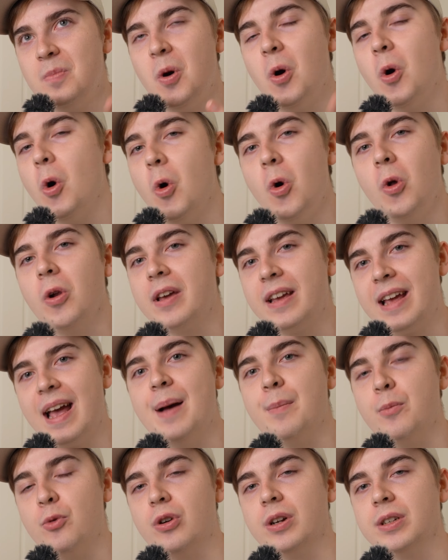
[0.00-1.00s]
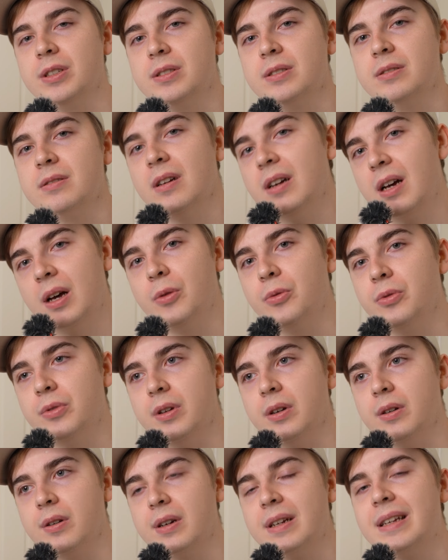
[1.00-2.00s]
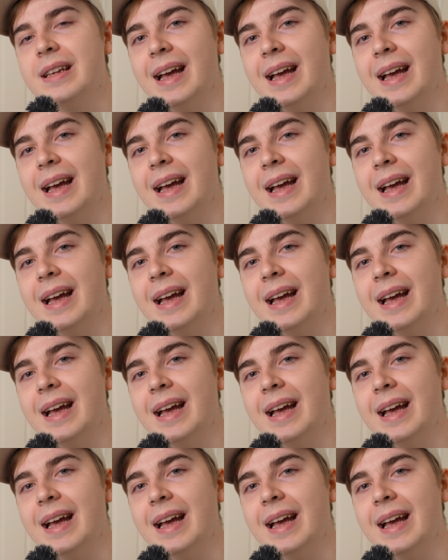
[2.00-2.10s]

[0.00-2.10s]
all cameras out there